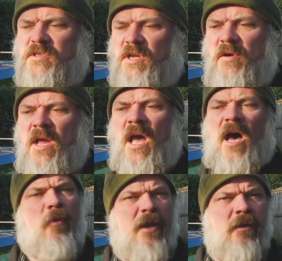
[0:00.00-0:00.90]
So uh,
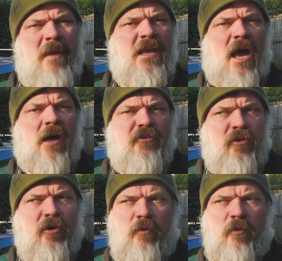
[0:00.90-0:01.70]
we're going to make our door.